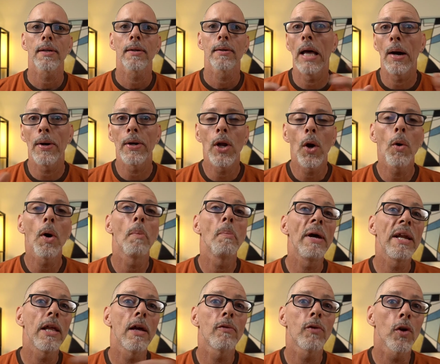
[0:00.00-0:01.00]
Now I know what
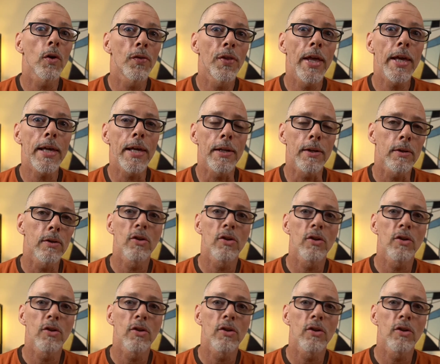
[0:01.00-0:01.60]
many of you are thinking.